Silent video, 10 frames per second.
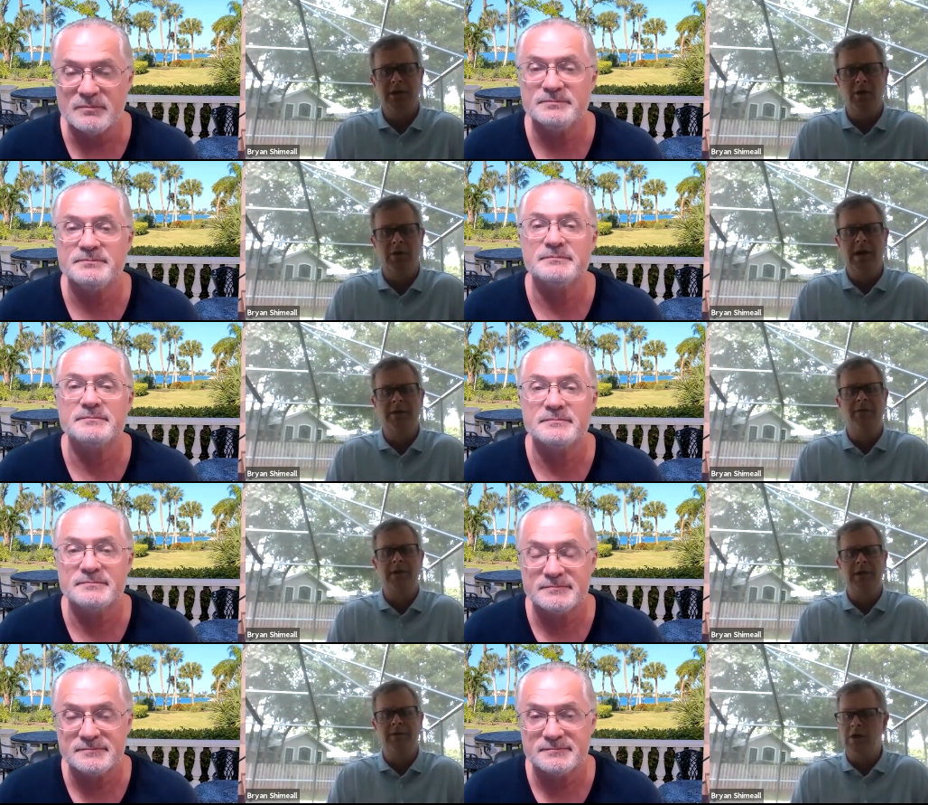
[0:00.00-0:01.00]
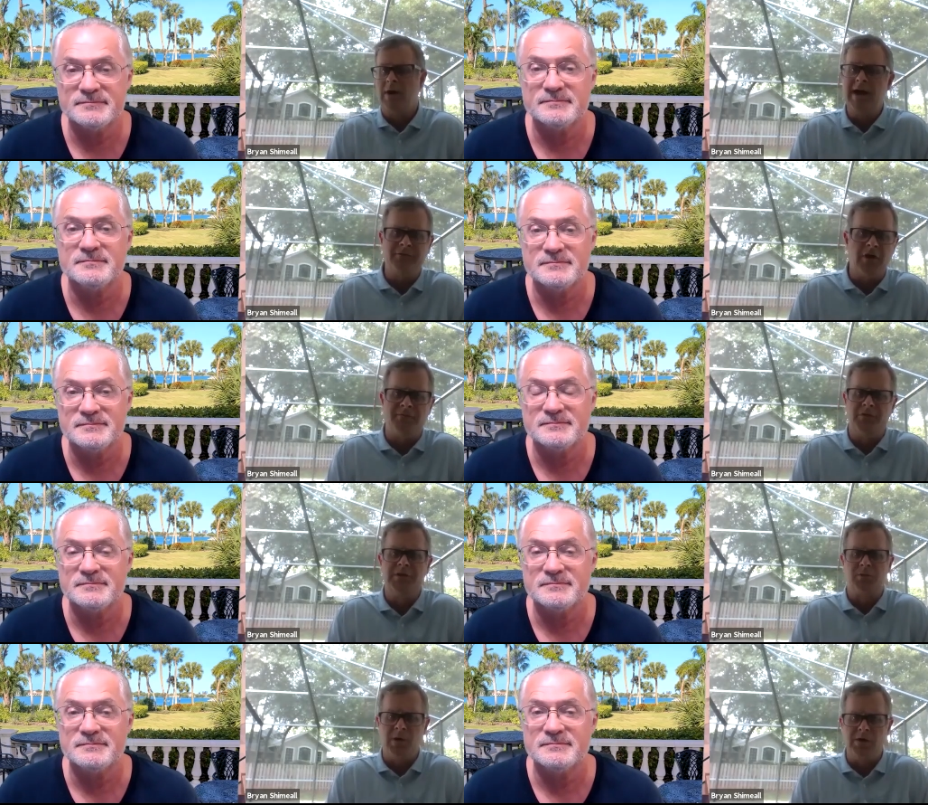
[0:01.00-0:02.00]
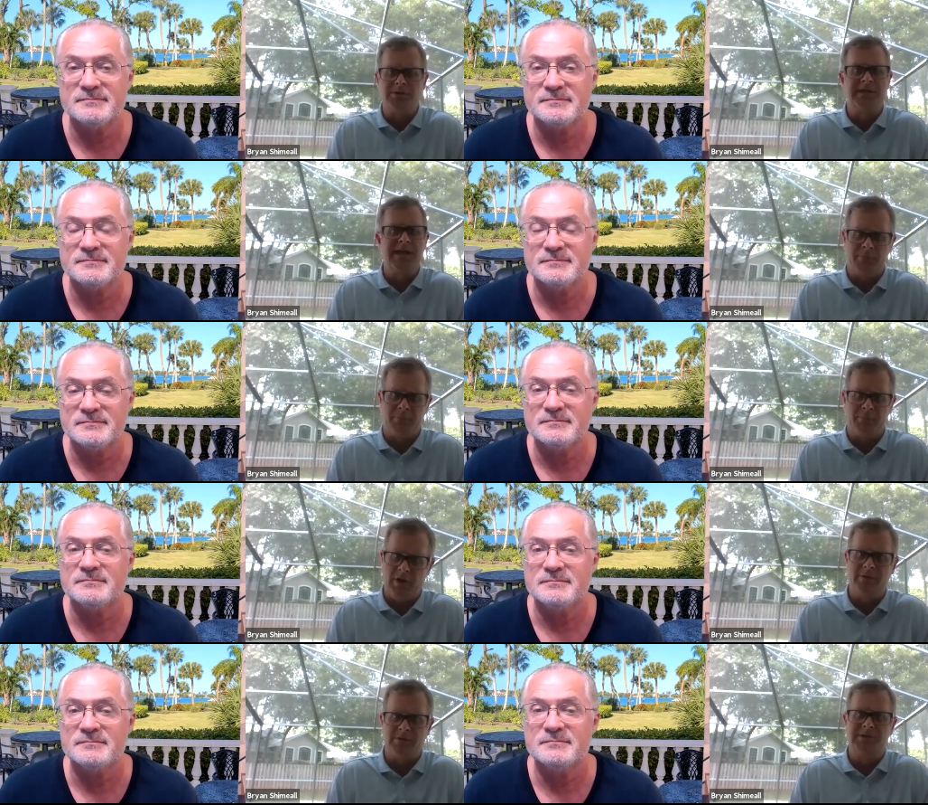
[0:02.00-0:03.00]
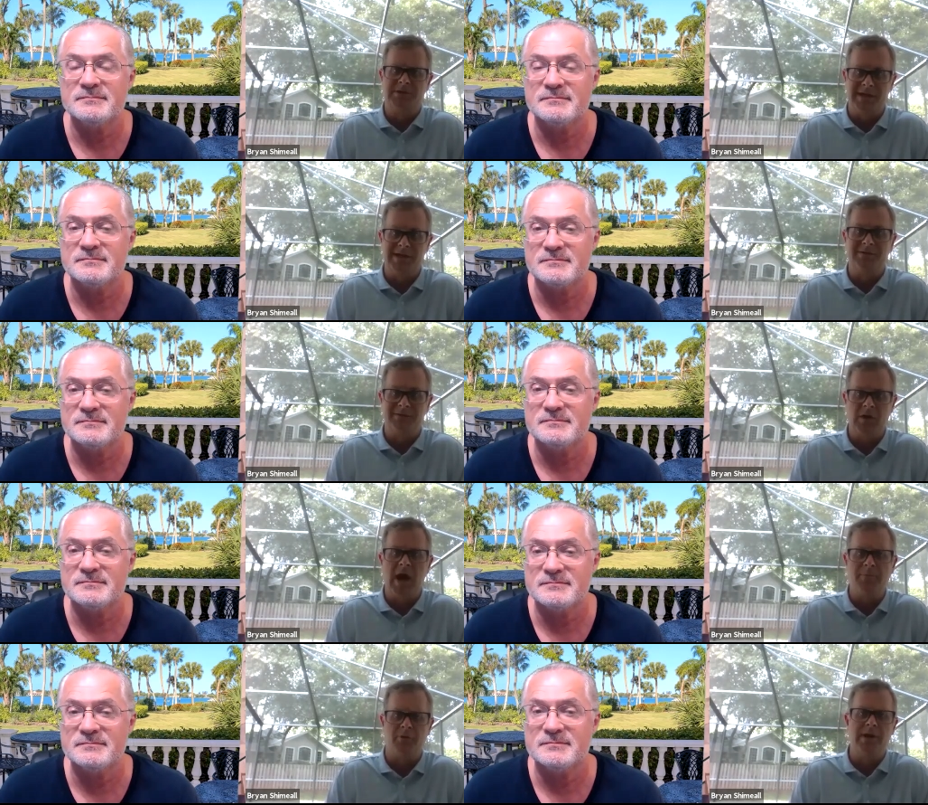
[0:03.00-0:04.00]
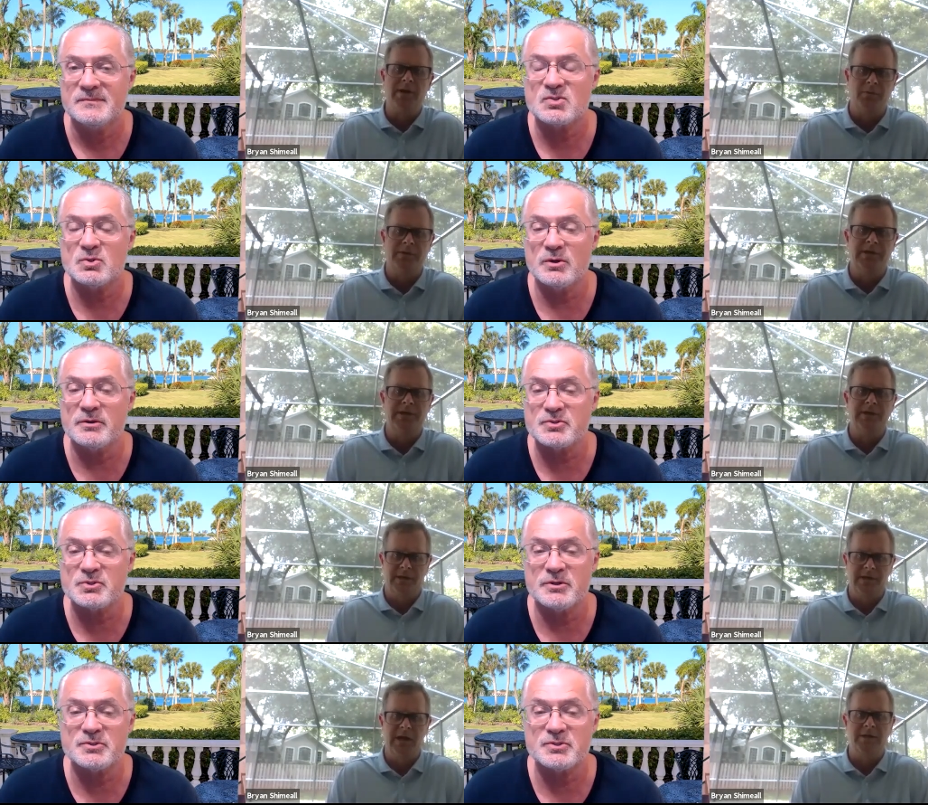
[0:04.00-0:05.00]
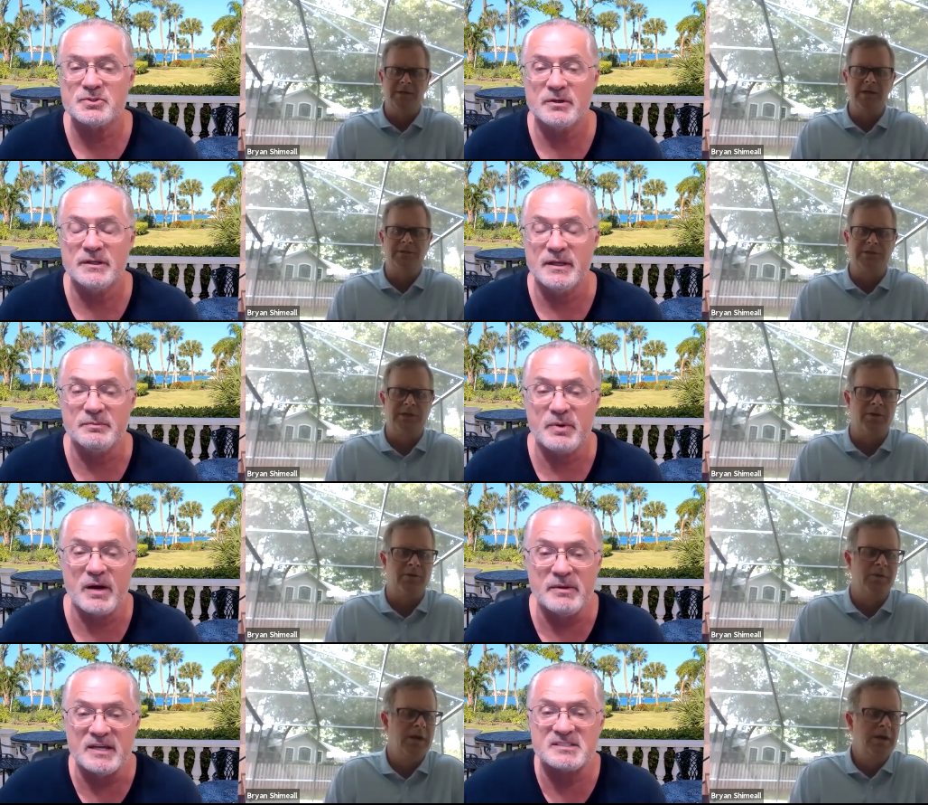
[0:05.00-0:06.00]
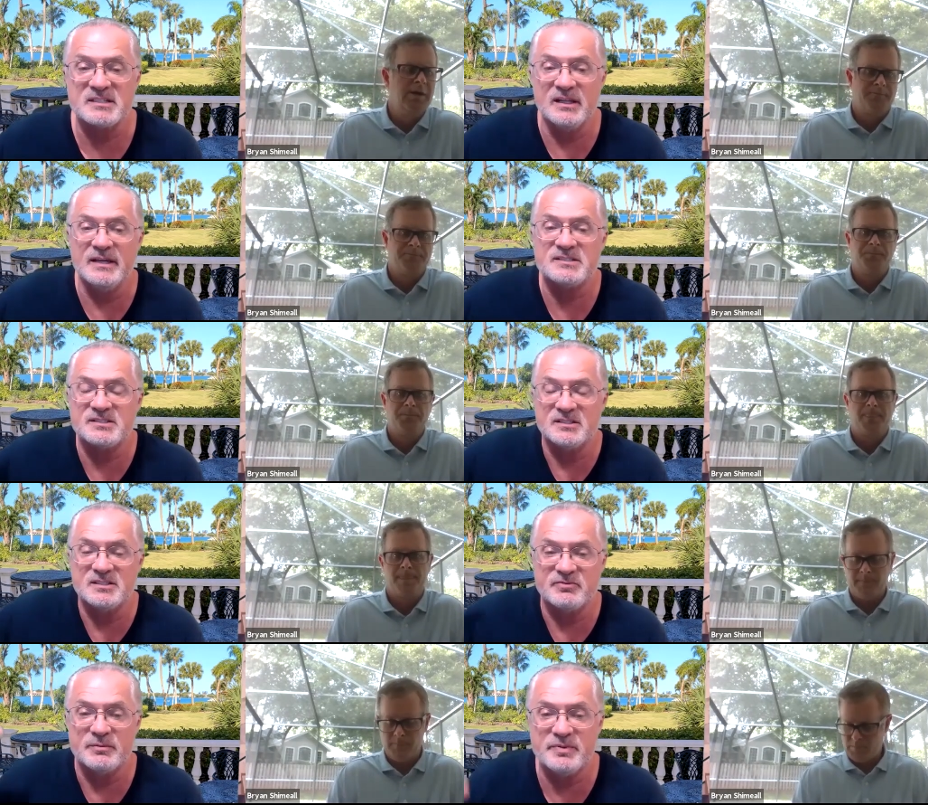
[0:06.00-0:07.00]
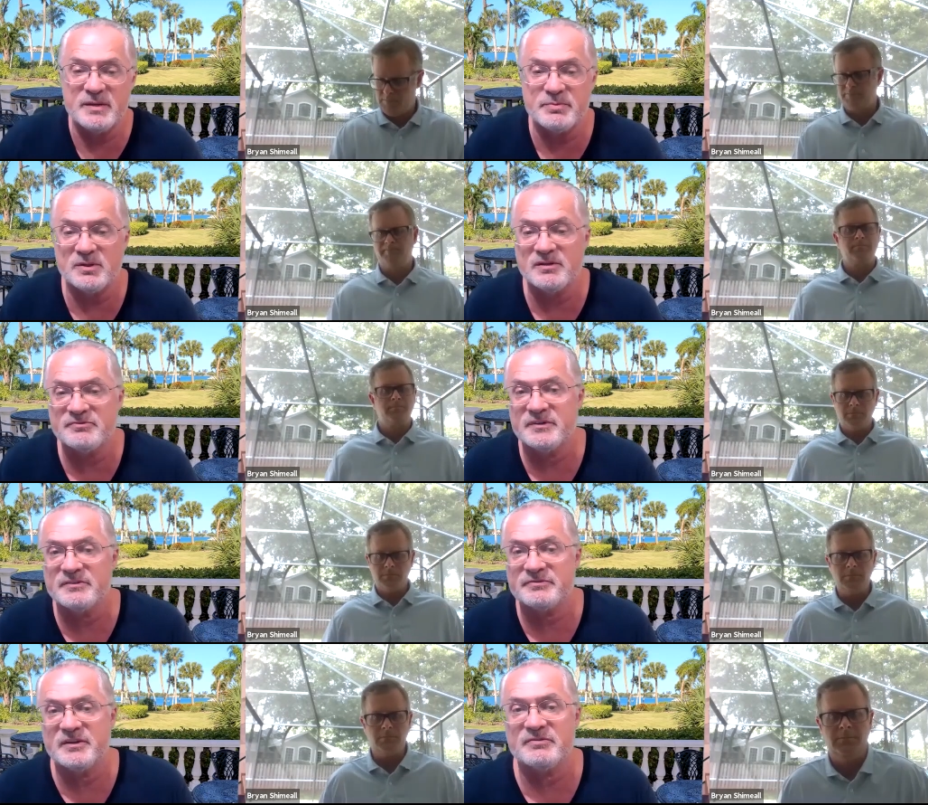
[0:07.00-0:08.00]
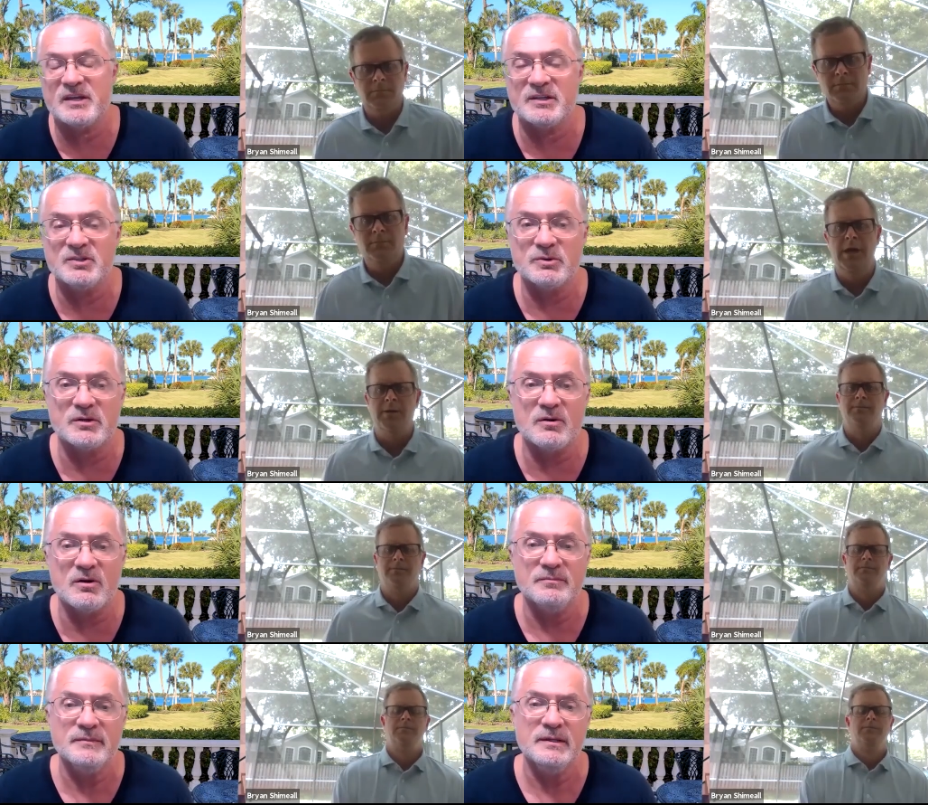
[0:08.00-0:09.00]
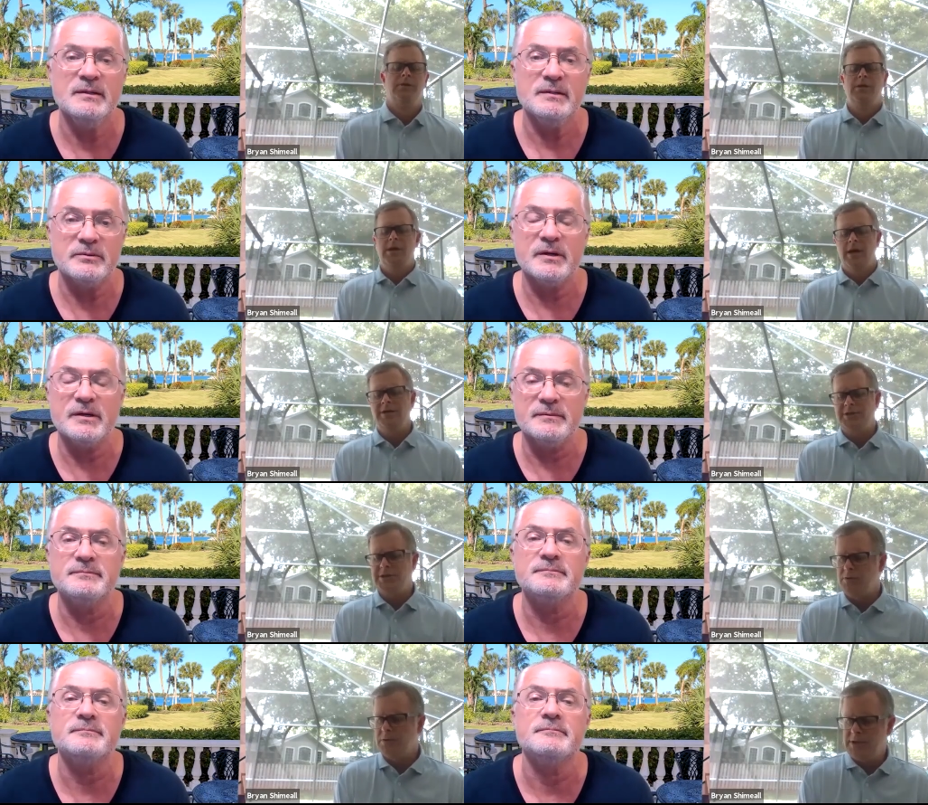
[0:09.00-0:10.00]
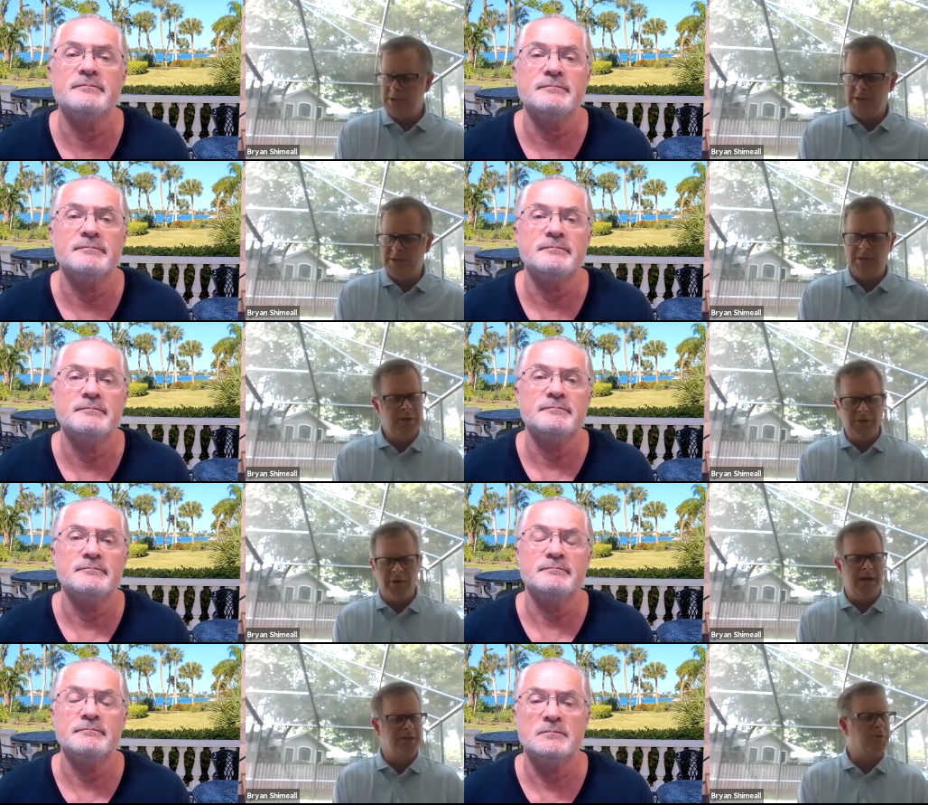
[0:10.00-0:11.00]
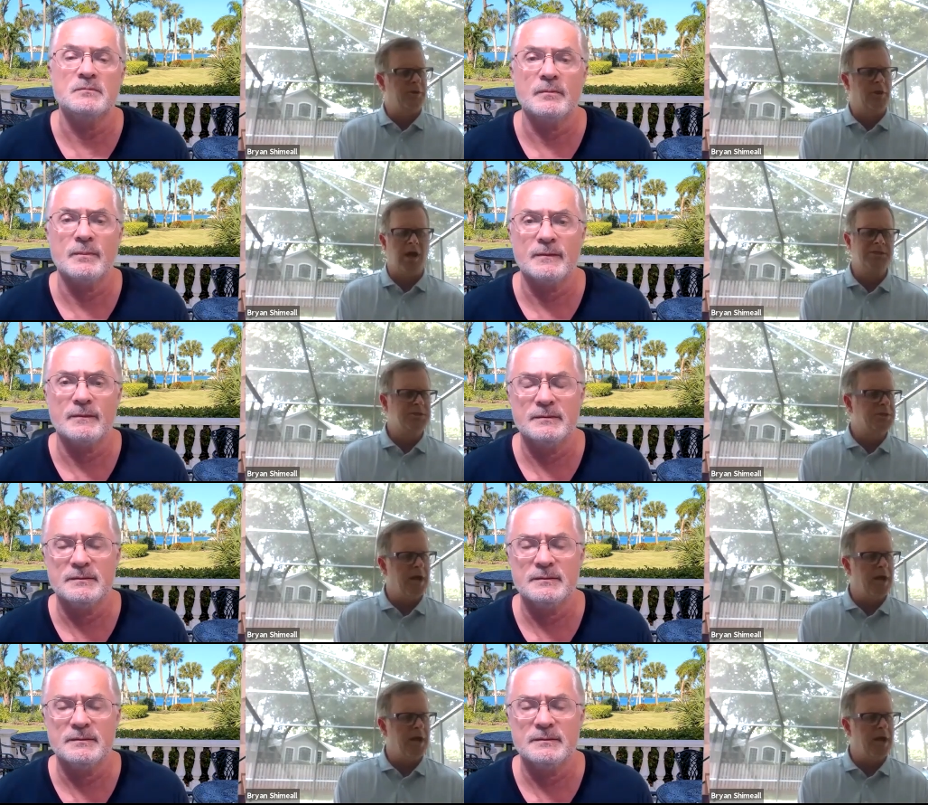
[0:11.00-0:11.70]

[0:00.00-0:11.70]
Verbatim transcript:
Speaker 1: You know, they, they don't have to offer these quotes. They have parameters that they can operate. Sure, within. sure, sure. And, and, and that so, probably
Speaker 2: escalates to different people if if if they can do it yeah. at all. Right. And so,
Speaker 1: get your hands on the losses. The